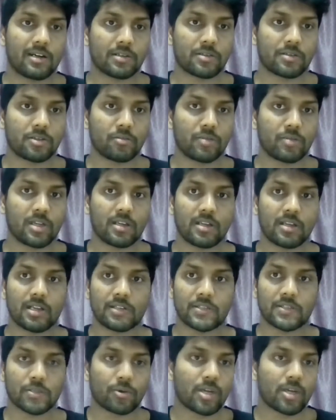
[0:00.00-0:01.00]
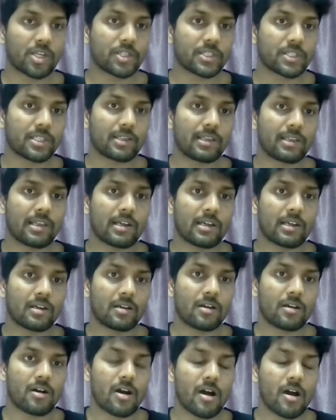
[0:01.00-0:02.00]
to me at Sukesh Tedla
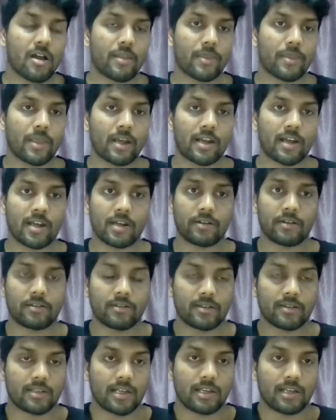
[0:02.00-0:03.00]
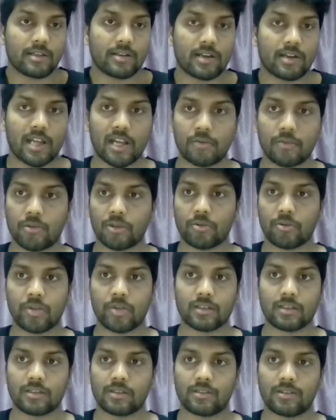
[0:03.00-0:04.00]
on Telegram or
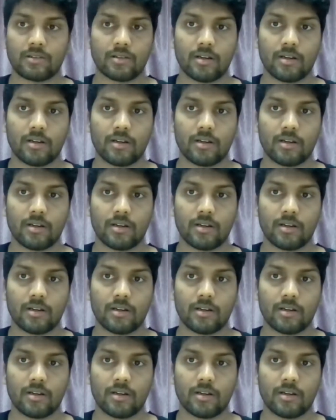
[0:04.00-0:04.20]
Twitter